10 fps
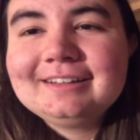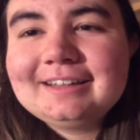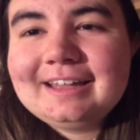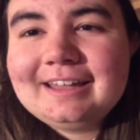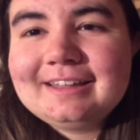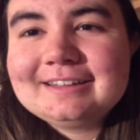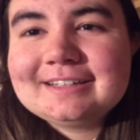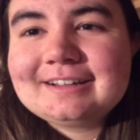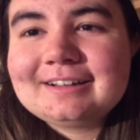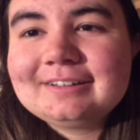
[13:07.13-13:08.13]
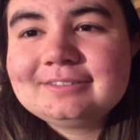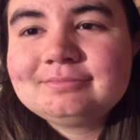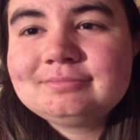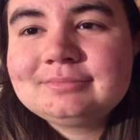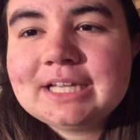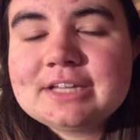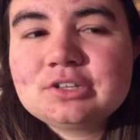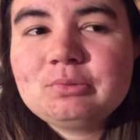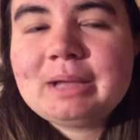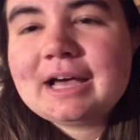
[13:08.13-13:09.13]
and takes
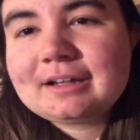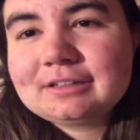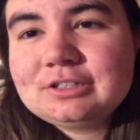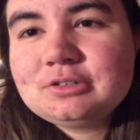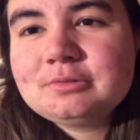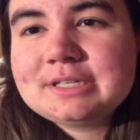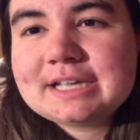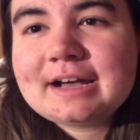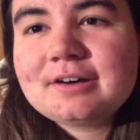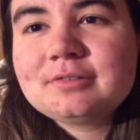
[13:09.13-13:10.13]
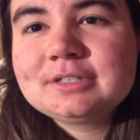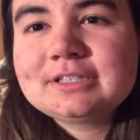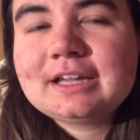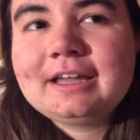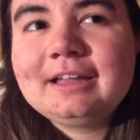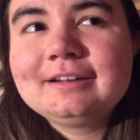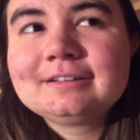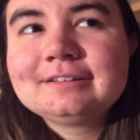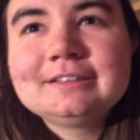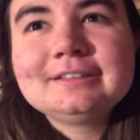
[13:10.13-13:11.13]
her back to his house, and
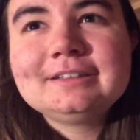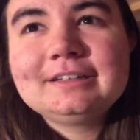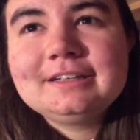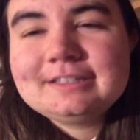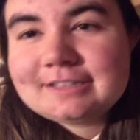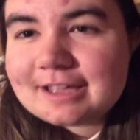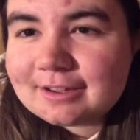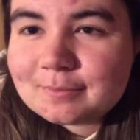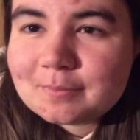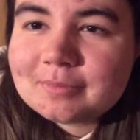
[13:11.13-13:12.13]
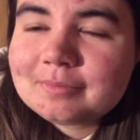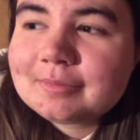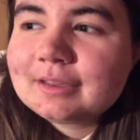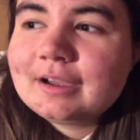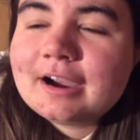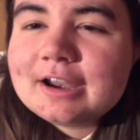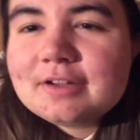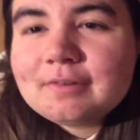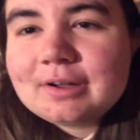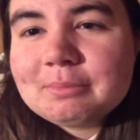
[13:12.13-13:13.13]
he's like, "Are you
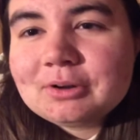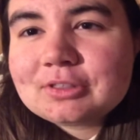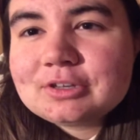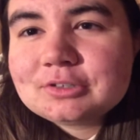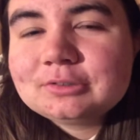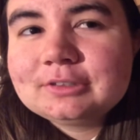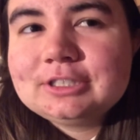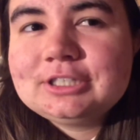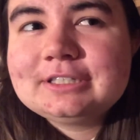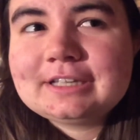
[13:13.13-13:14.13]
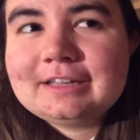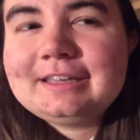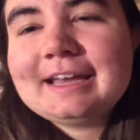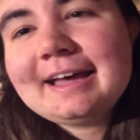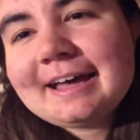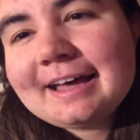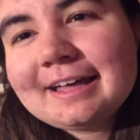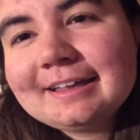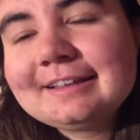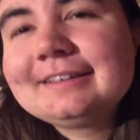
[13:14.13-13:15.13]
on birth control?" And she's like, "Yeah."
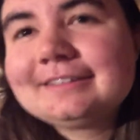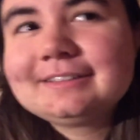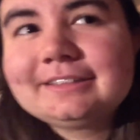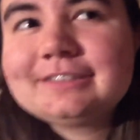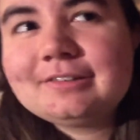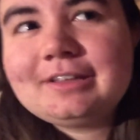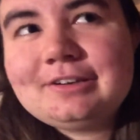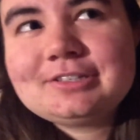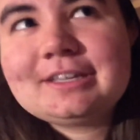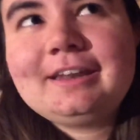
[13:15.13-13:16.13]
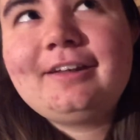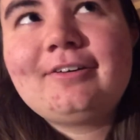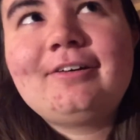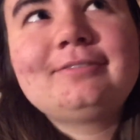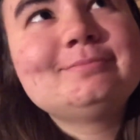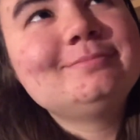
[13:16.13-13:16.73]
So they just get it on.